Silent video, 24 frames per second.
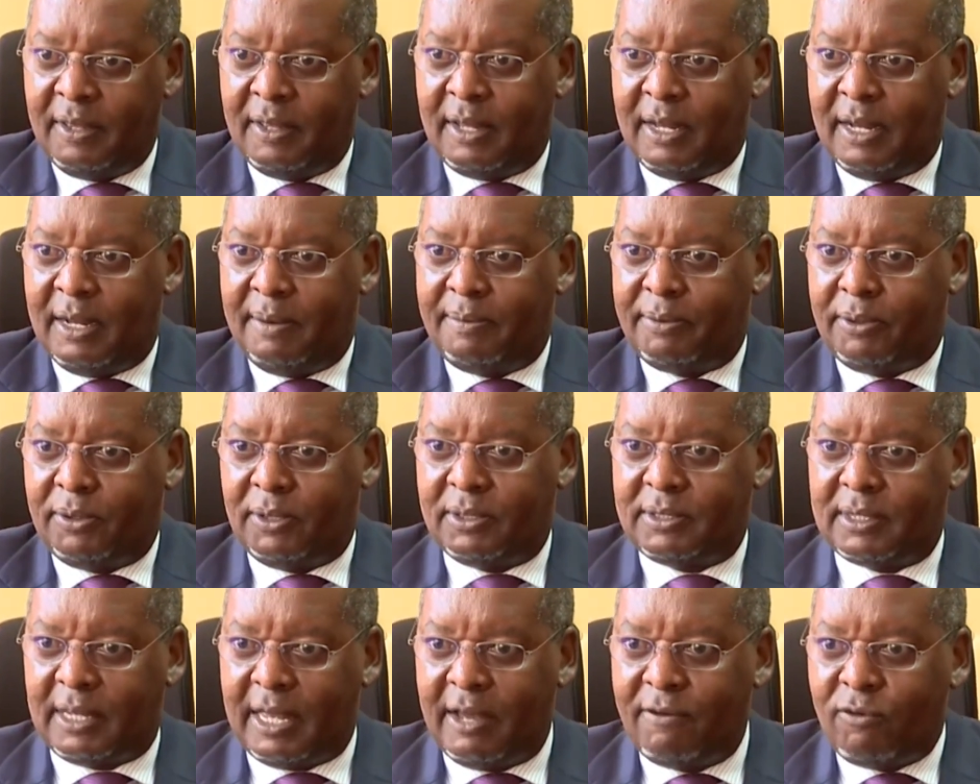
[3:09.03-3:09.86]

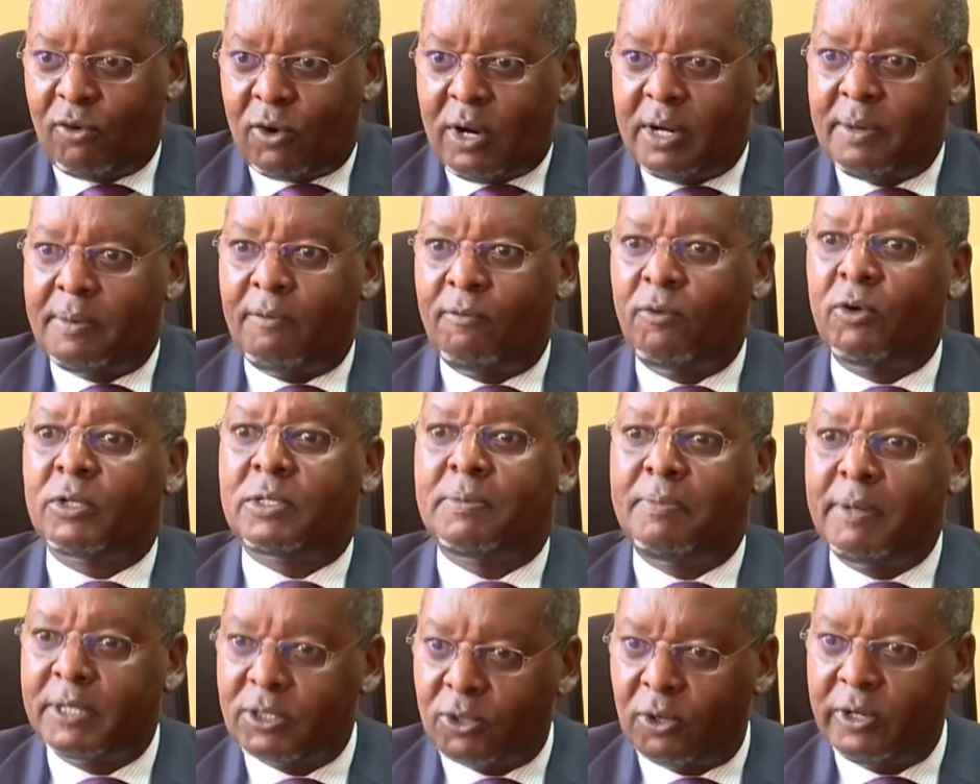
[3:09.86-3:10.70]
Because everyone
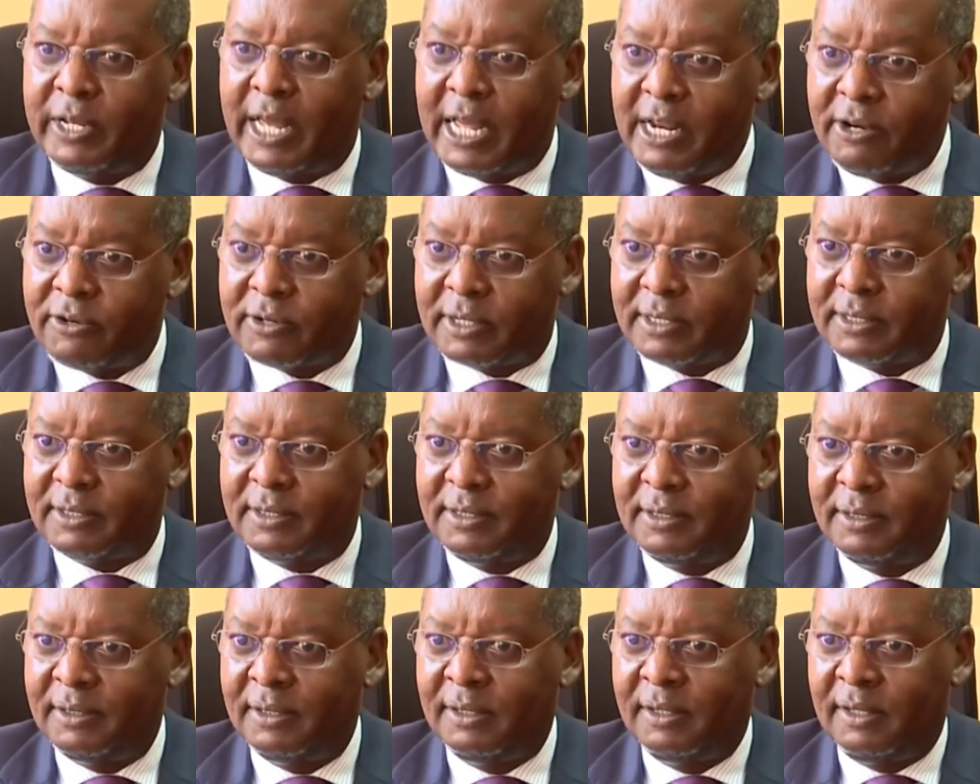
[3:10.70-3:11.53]
votes based on their
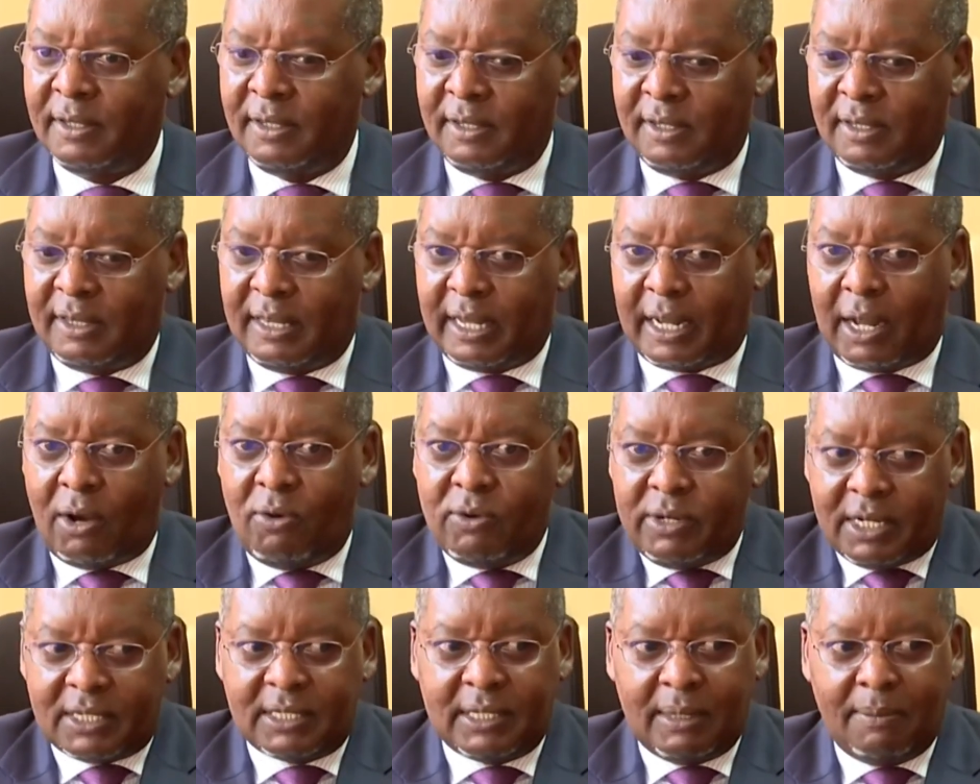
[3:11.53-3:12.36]
interests. The
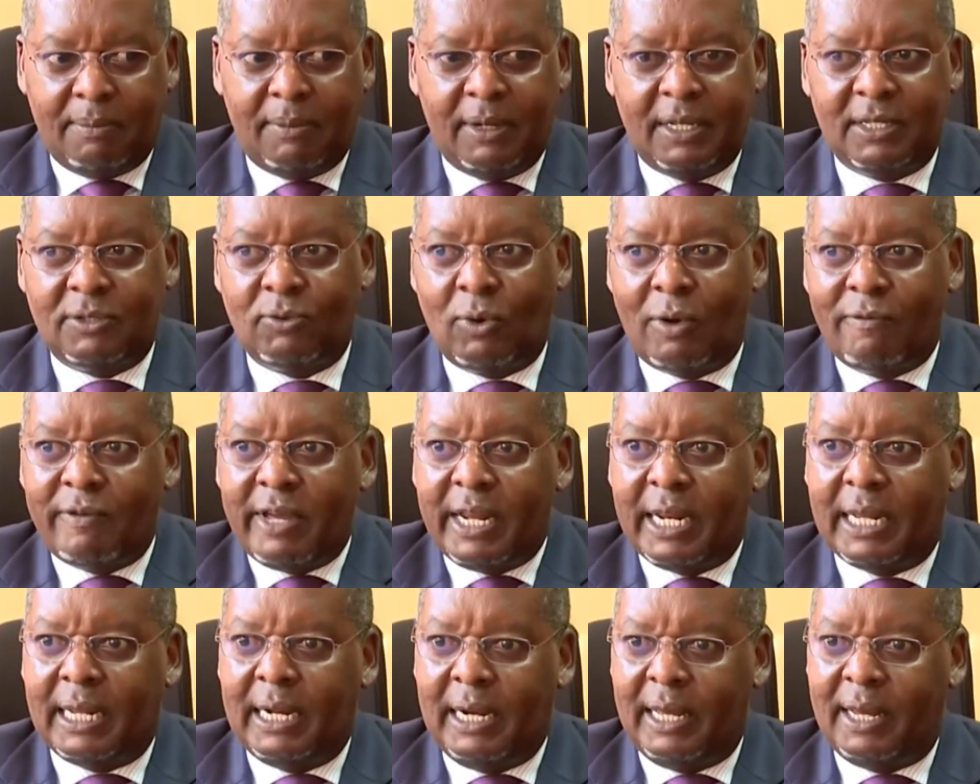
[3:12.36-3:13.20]
county assemblies were
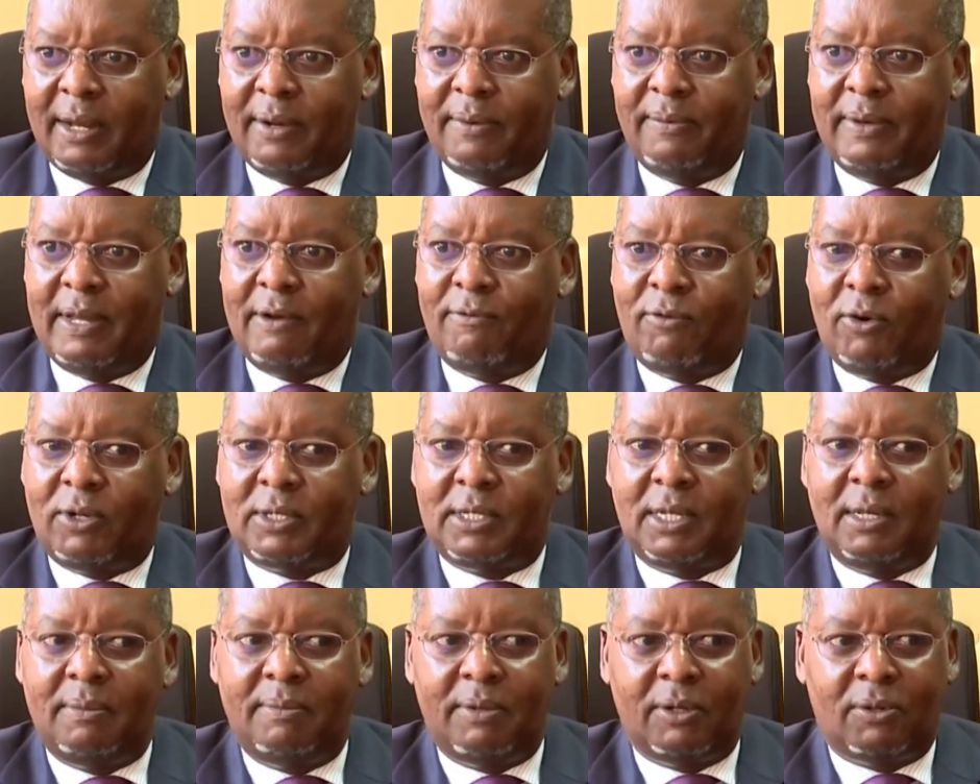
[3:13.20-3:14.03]
very clear. We are
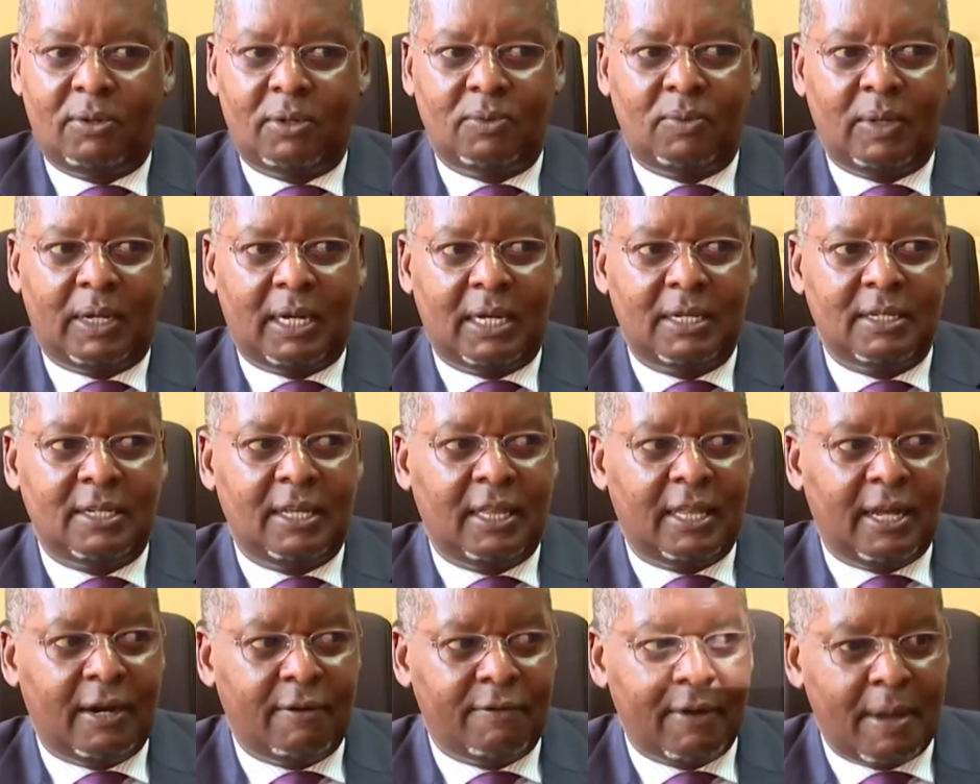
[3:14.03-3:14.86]
voting because we can see
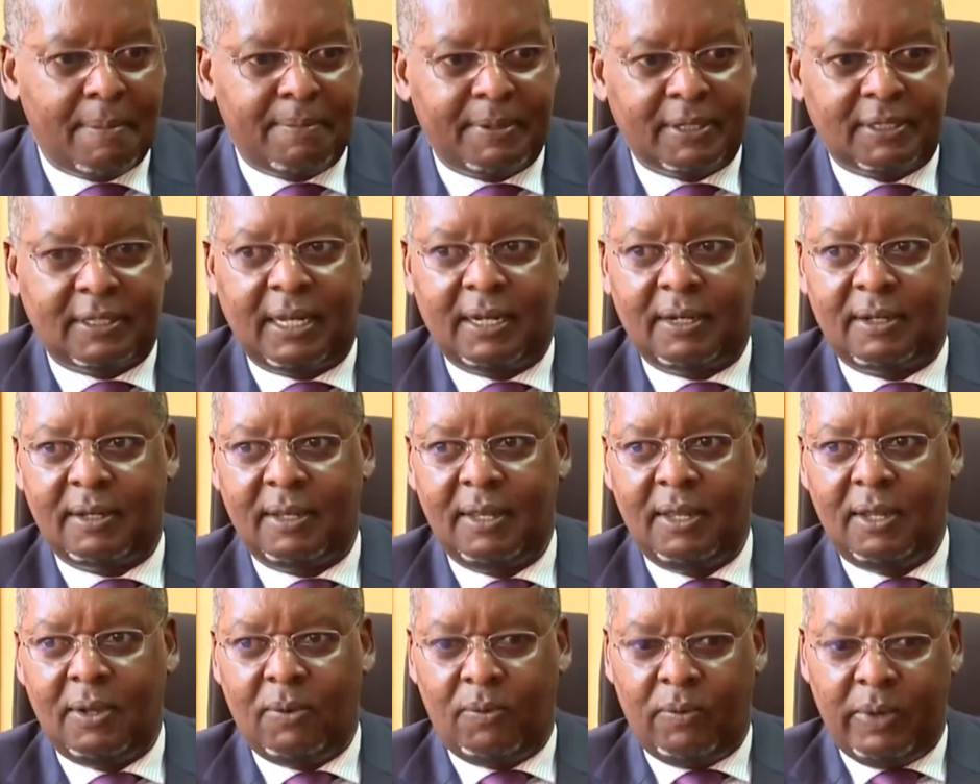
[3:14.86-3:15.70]
35%.
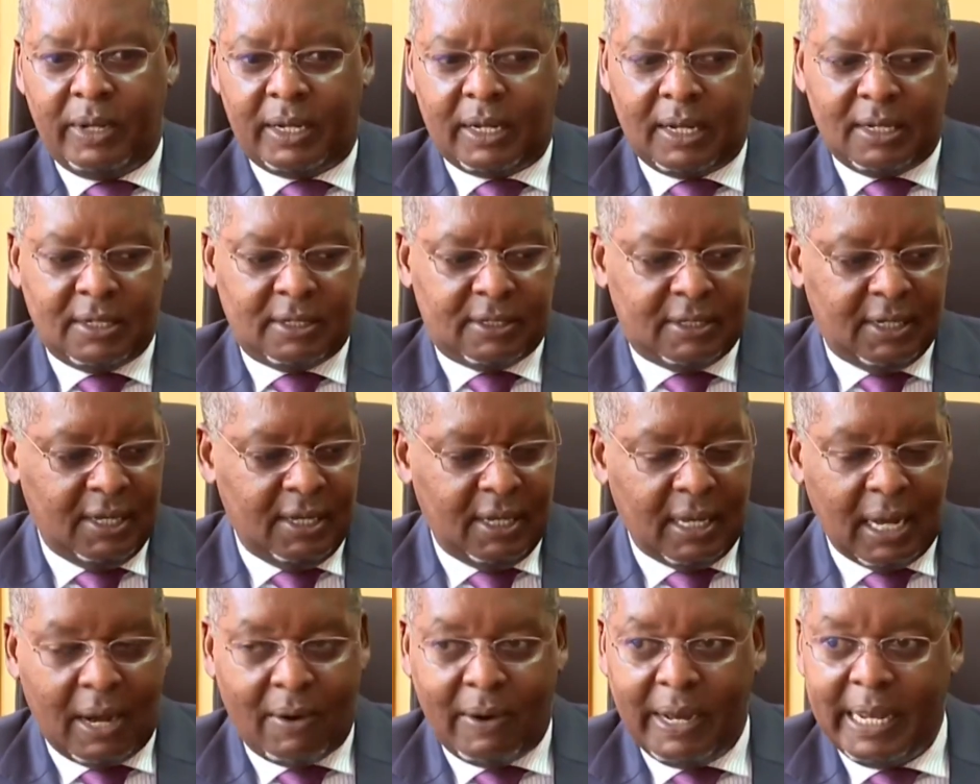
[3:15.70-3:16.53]
We can
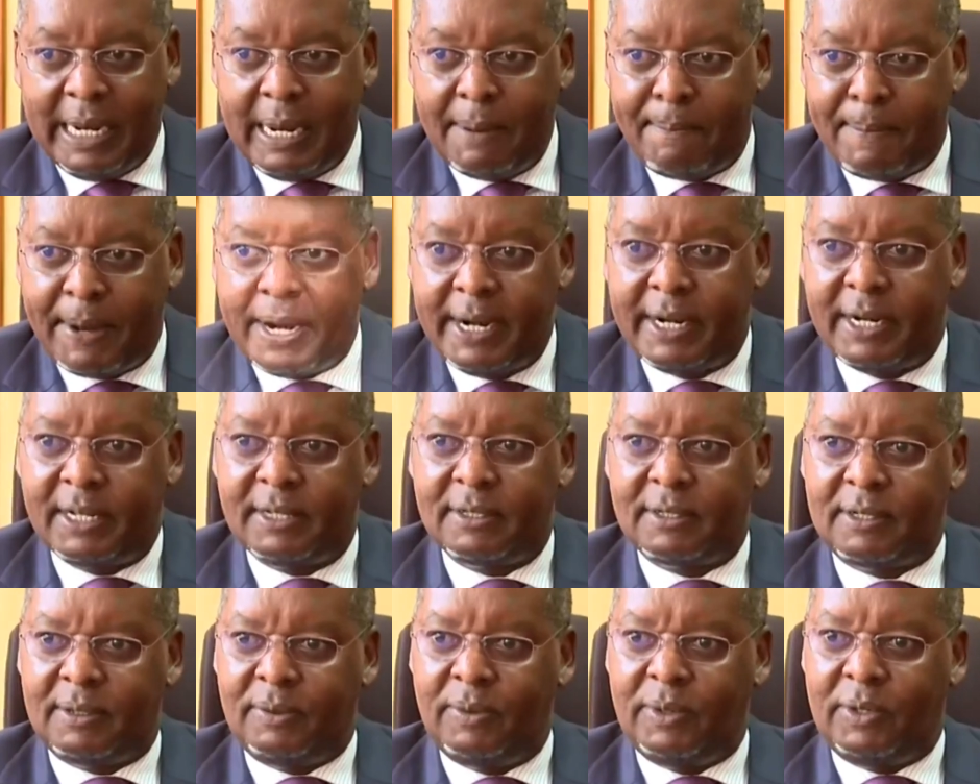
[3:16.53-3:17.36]
see our
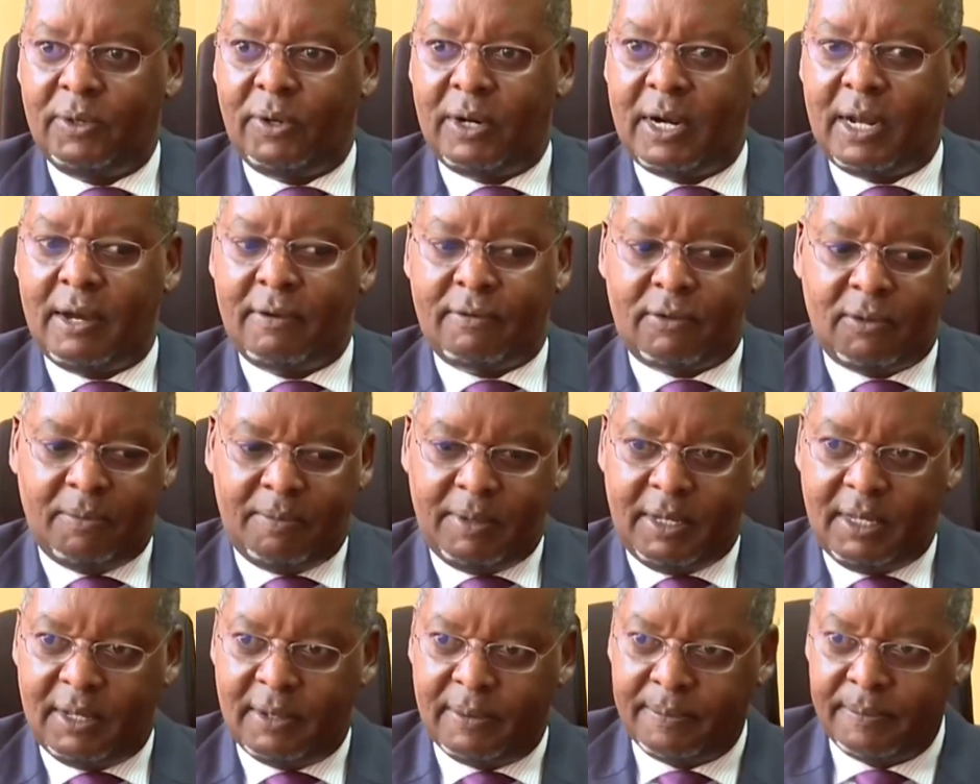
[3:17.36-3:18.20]
independence. We don't have to
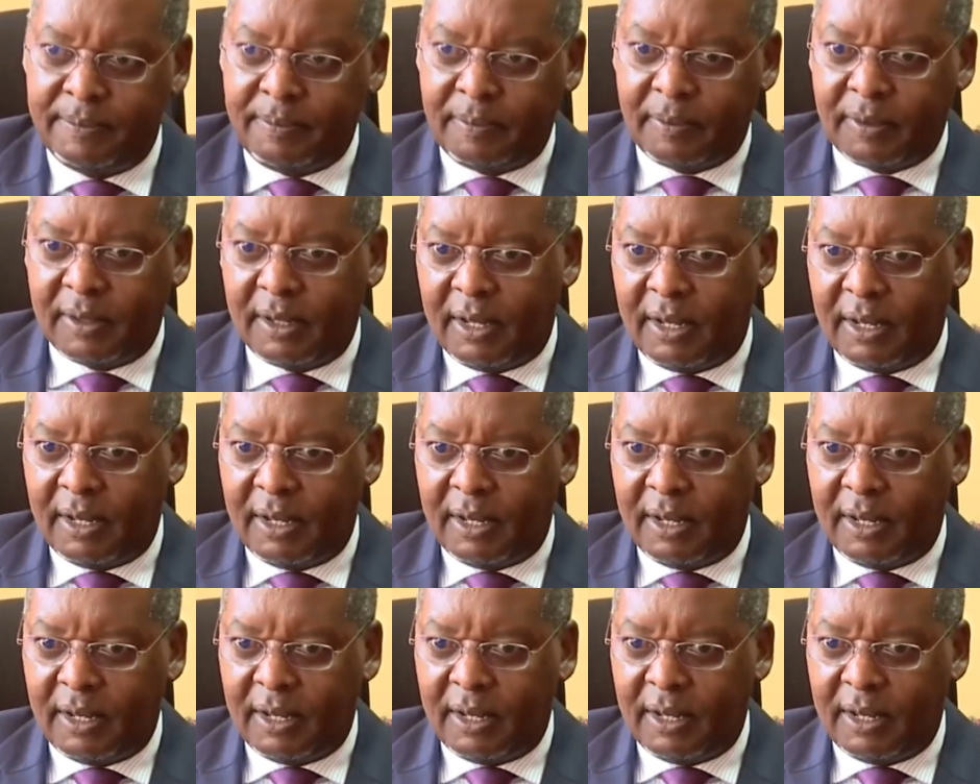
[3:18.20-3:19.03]
be
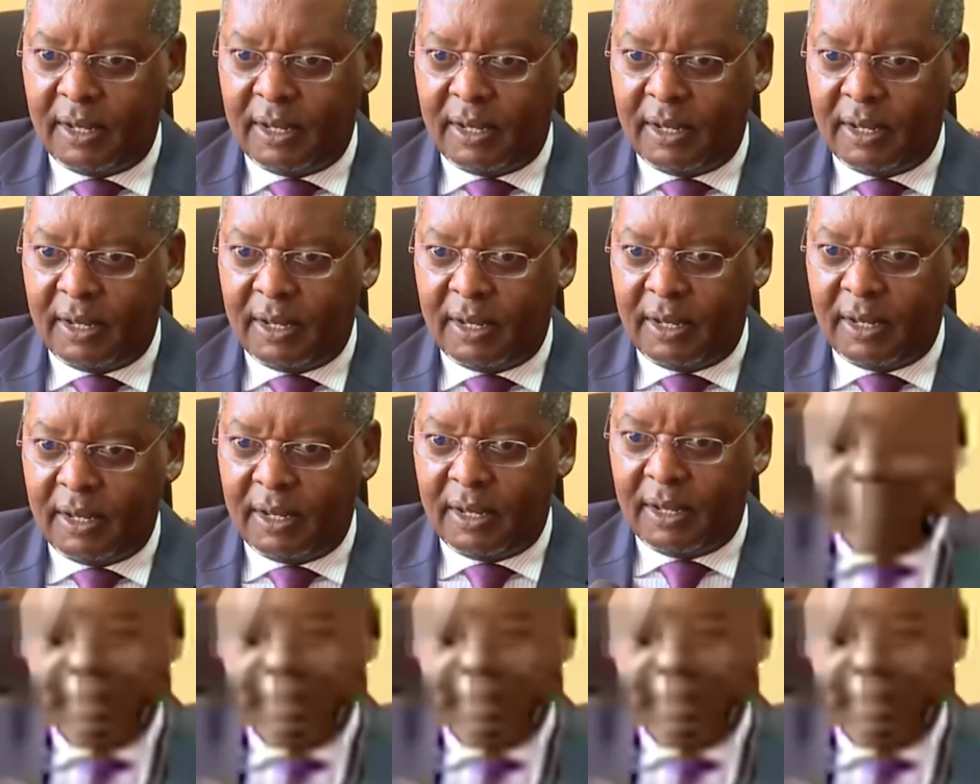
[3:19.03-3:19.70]
to keep